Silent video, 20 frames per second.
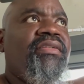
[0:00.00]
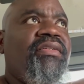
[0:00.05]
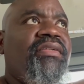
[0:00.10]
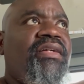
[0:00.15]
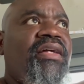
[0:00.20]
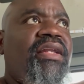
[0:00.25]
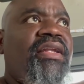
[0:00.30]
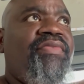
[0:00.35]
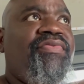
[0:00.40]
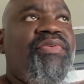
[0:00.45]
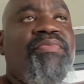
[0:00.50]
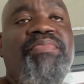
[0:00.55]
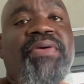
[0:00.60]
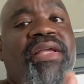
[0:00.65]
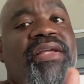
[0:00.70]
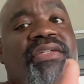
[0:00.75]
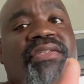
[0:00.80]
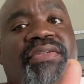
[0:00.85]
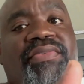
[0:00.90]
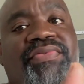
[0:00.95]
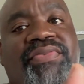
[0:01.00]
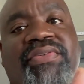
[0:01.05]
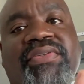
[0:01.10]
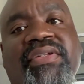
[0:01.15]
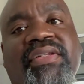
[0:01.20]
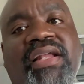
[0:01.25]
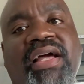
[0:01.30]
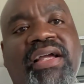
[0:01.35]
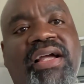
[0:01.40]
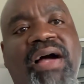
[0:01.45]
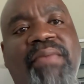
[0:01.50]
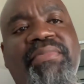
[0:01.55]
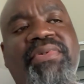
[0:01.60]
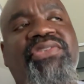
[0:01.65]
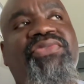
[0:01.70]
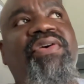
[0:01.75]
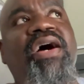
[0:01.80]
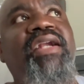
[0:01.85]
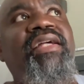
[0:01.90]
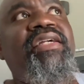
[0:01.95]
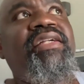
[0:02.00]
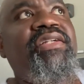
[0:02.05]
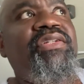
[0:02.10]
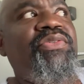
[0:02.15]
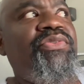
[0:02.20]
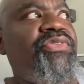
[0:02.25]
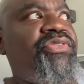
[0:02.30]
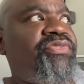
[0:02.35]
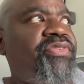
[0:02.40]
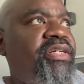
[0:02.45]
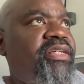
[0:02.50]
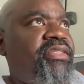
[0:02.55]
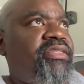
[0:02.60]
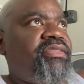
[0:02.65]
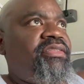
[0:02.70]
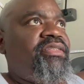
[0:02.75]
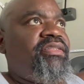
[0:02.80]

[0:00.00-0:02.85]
And if you pay I'm gonna try to get a used trailer,